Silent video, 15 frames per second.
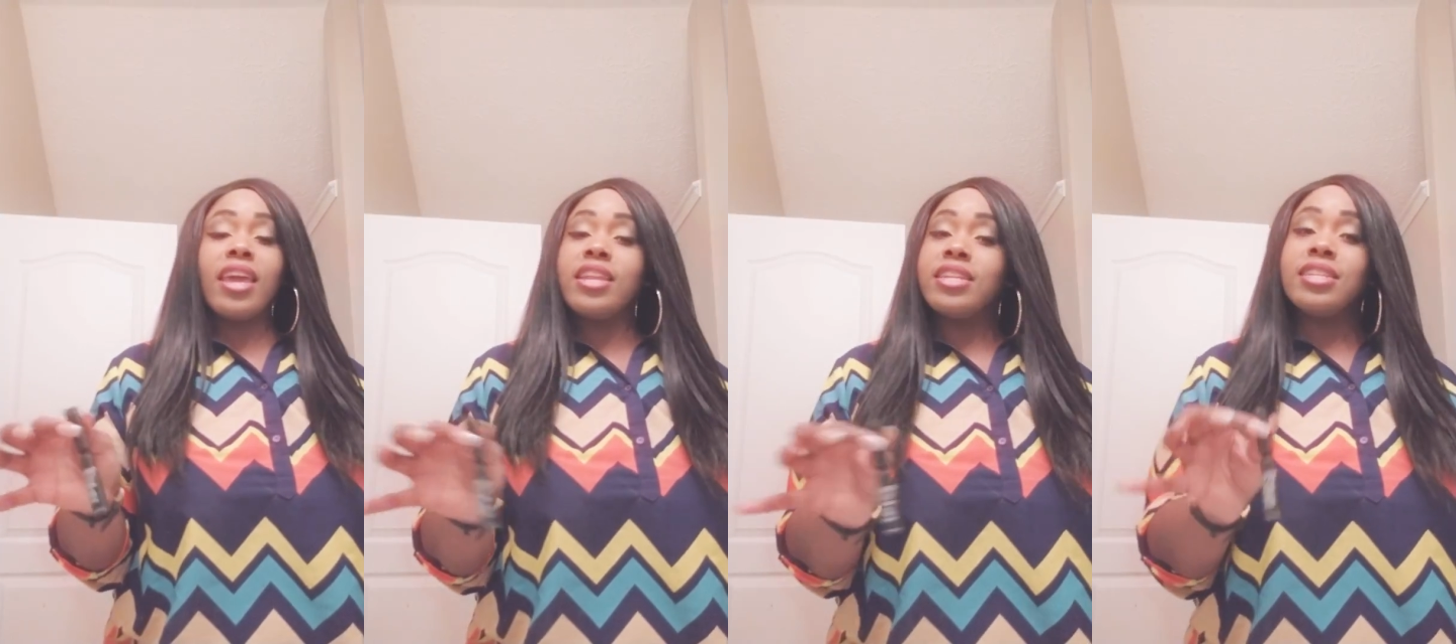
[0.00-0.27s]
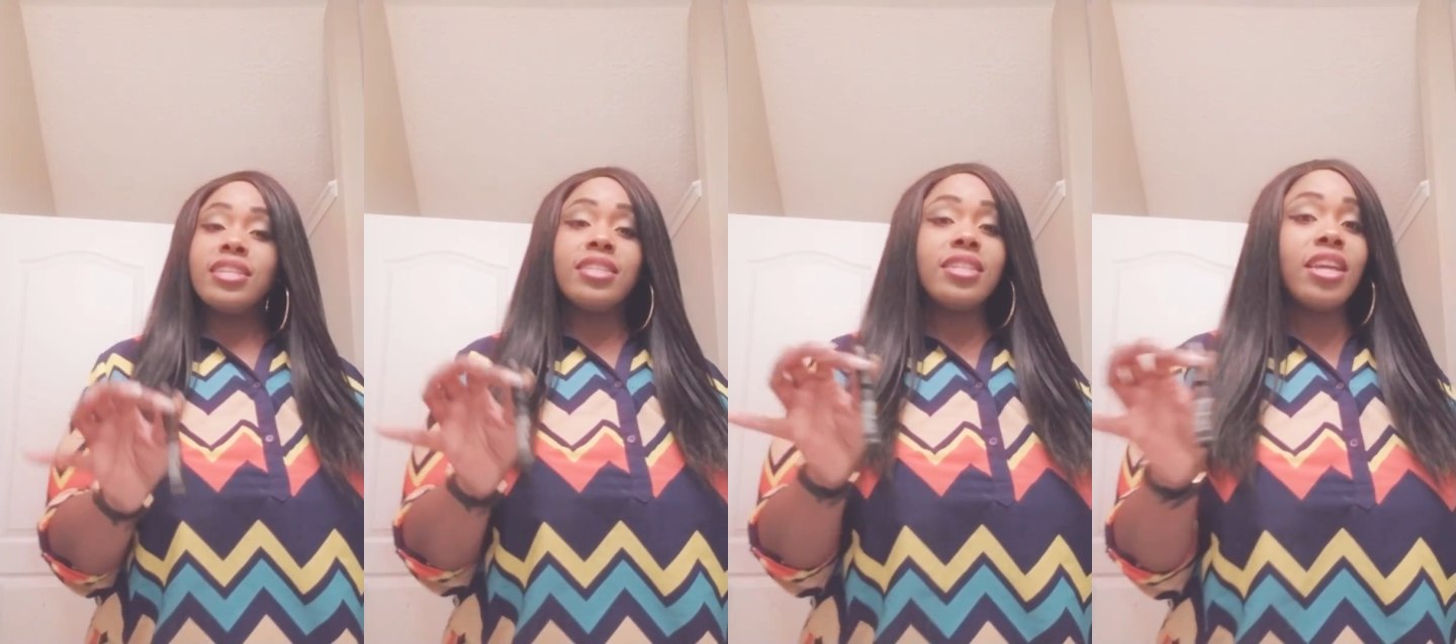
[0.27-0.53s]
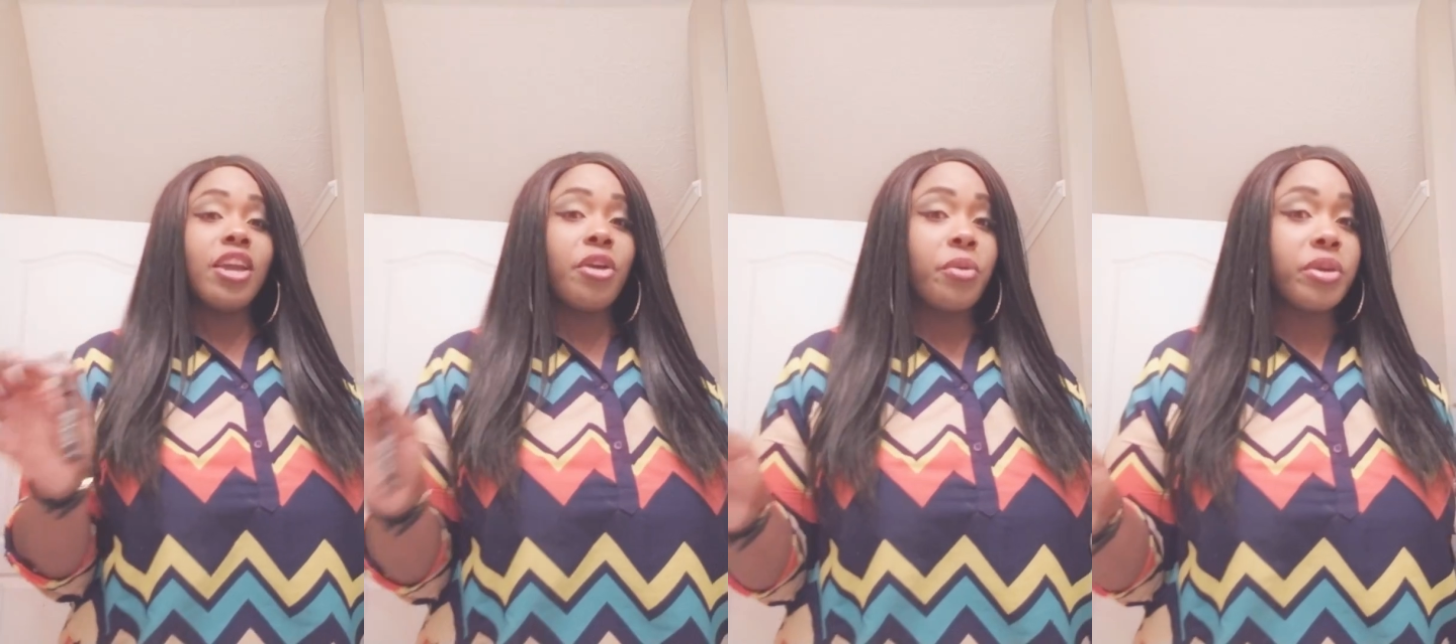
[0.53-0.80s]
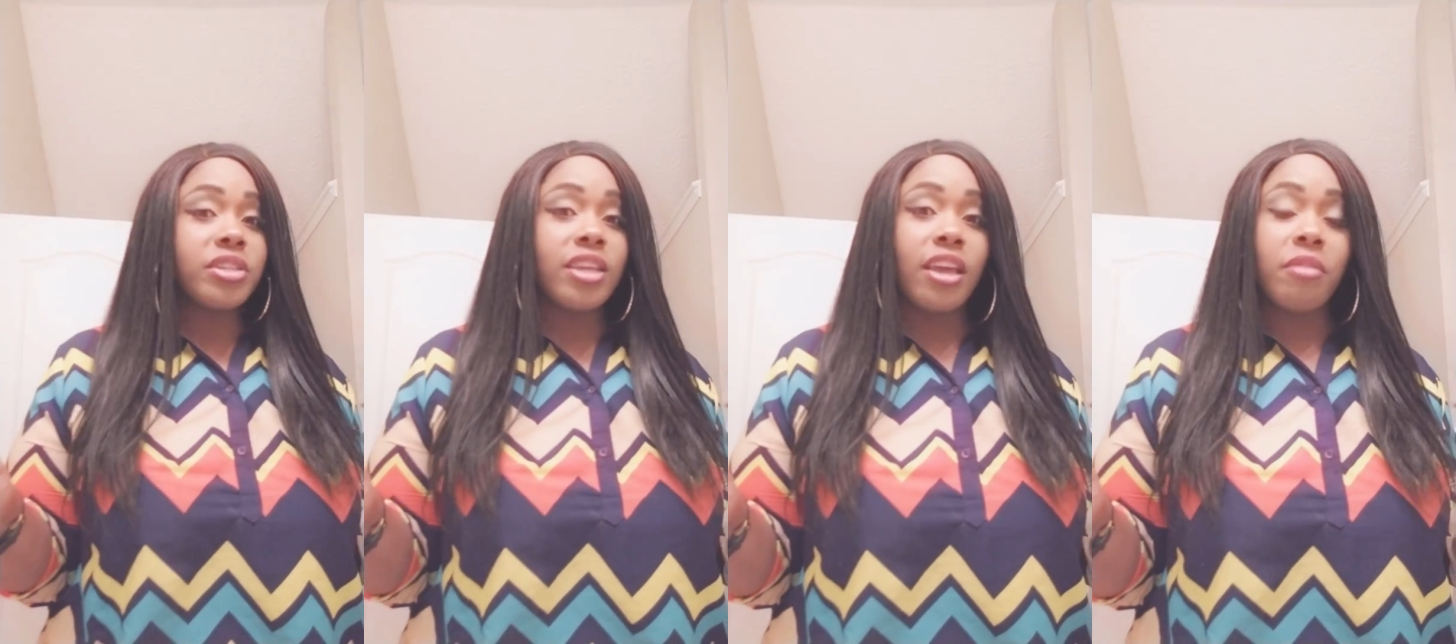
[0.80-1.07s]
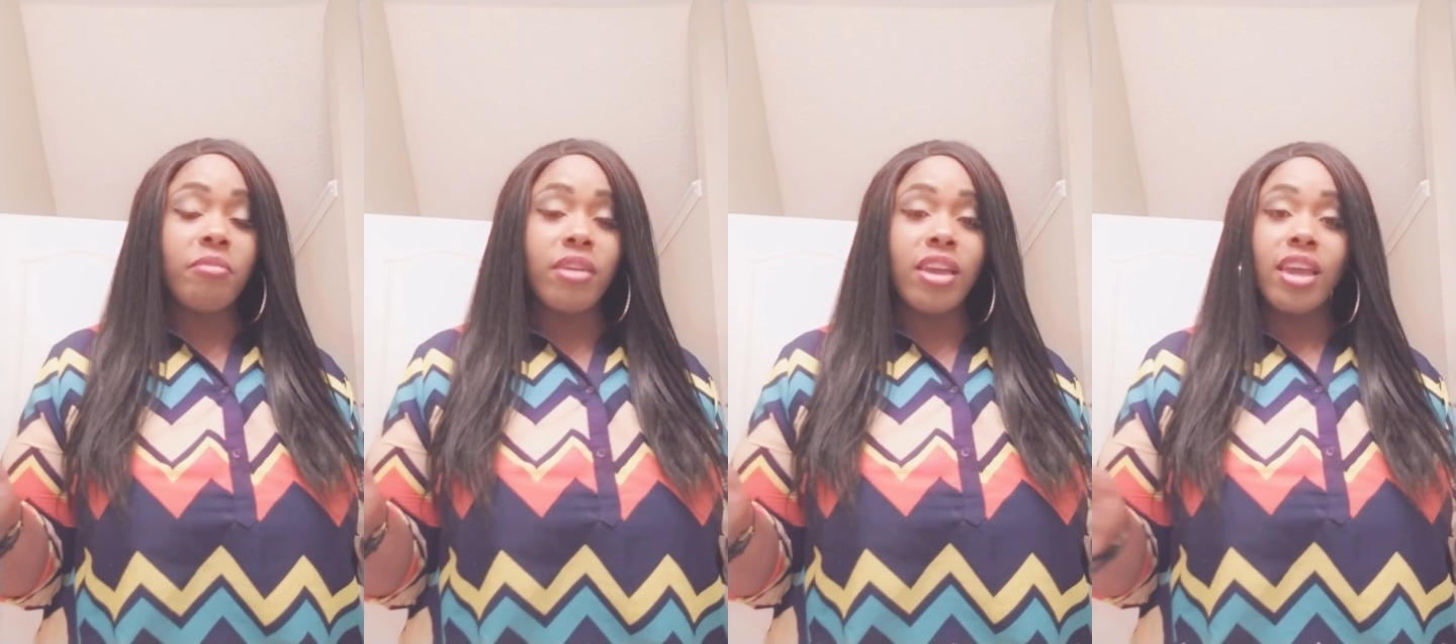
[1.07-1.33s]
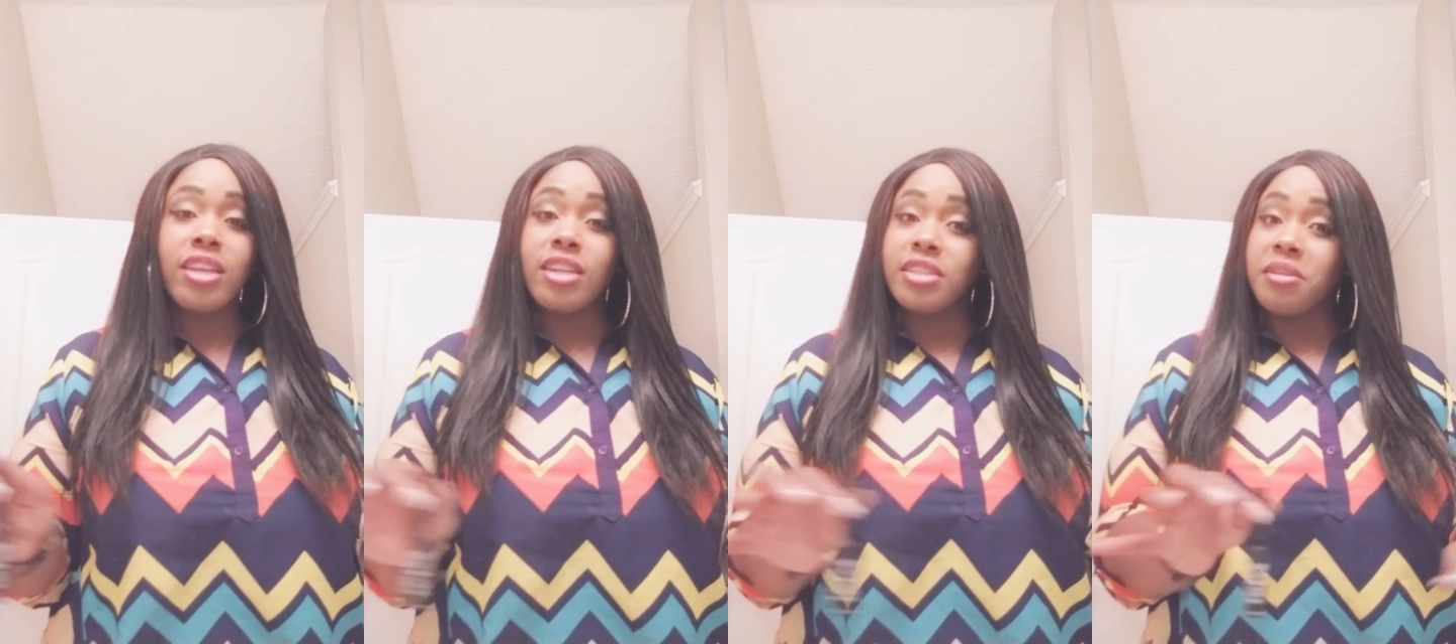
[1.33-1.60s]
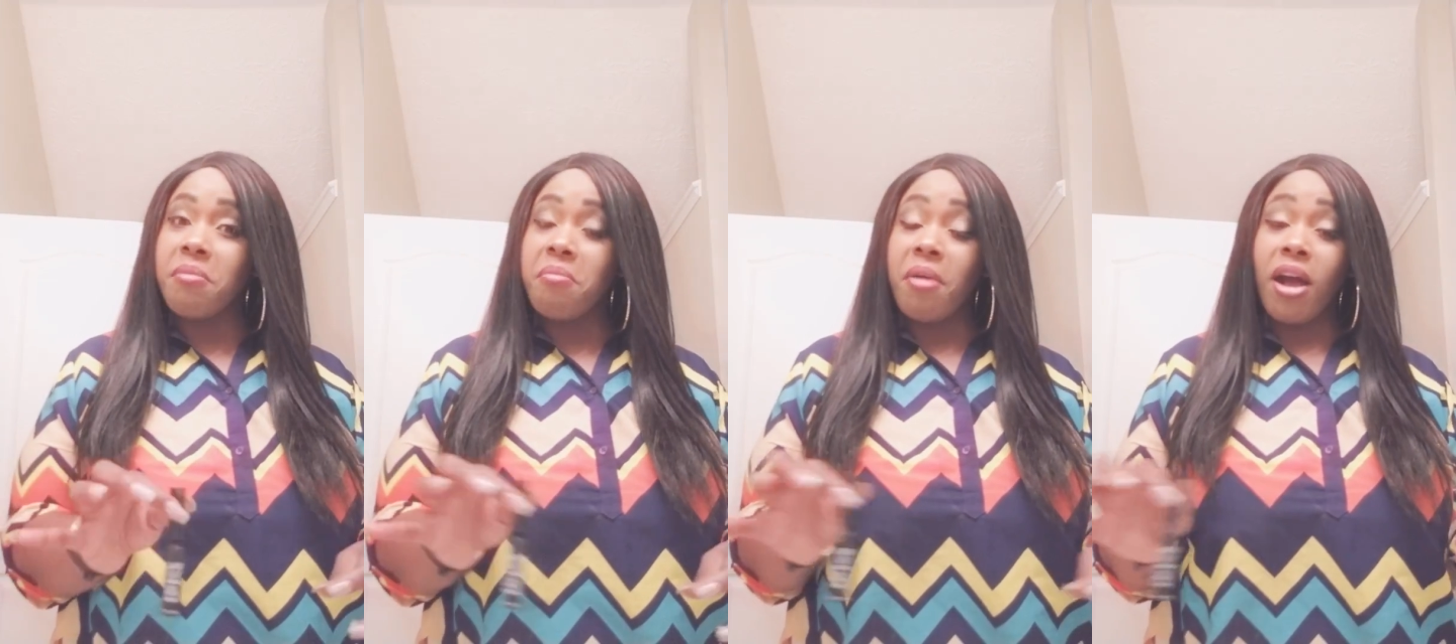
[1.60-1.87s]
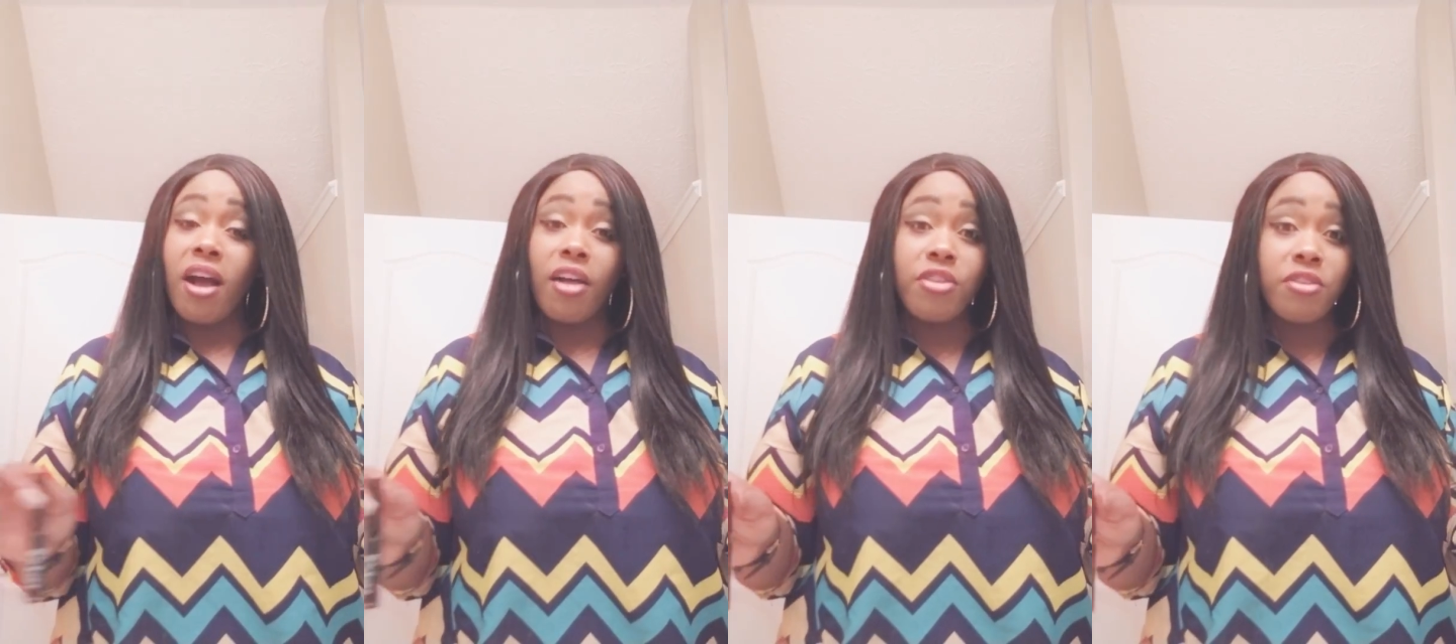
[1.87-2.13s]
And it doesn't irritate me. It doesn't
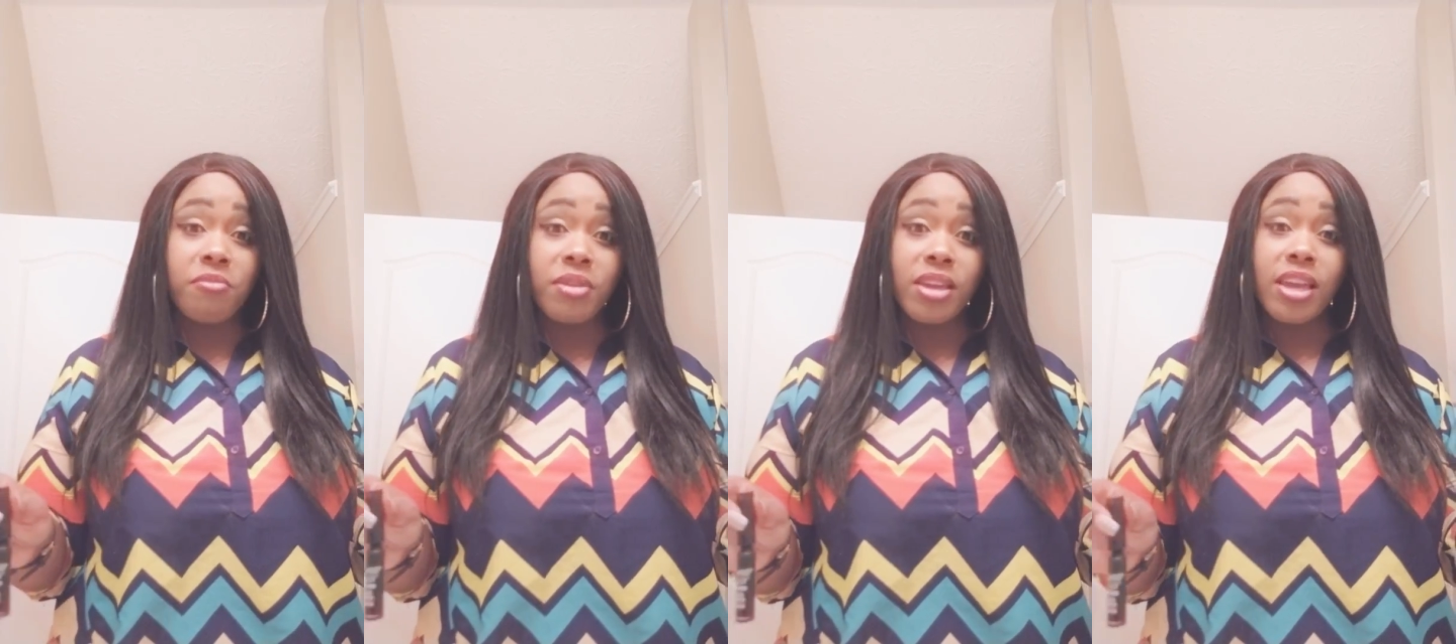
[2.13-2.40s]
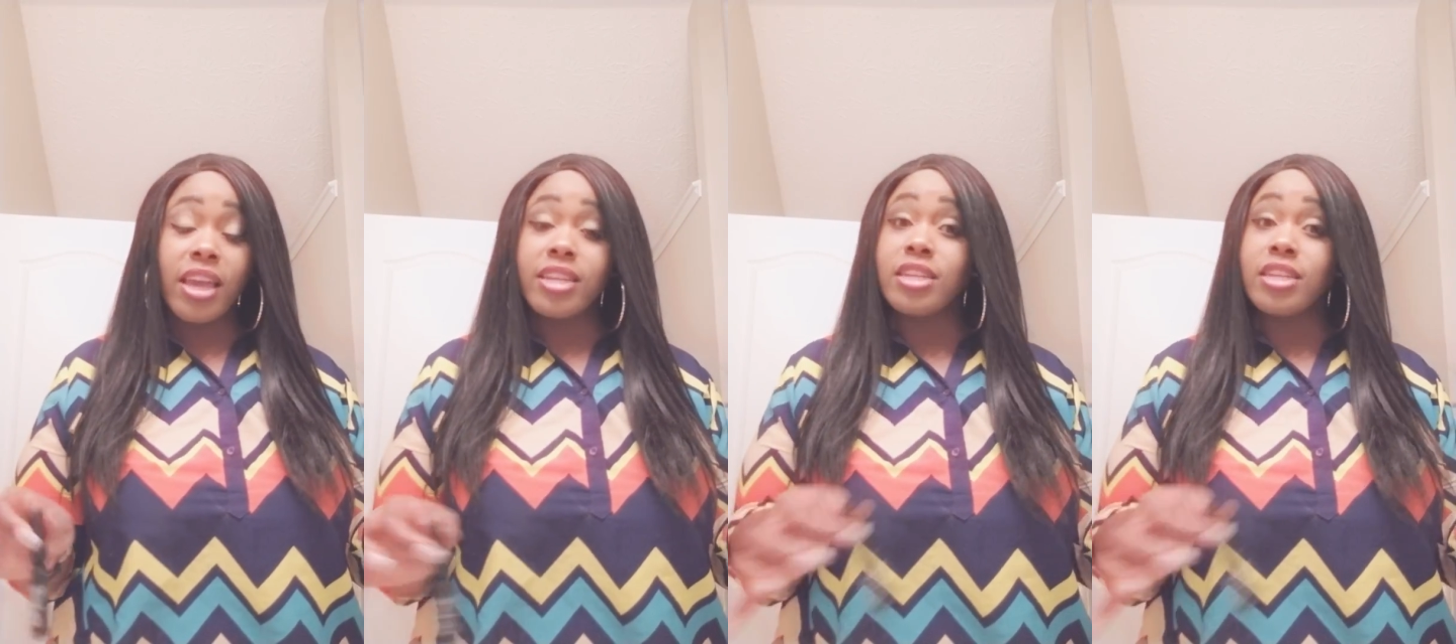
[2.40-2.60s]
bother me.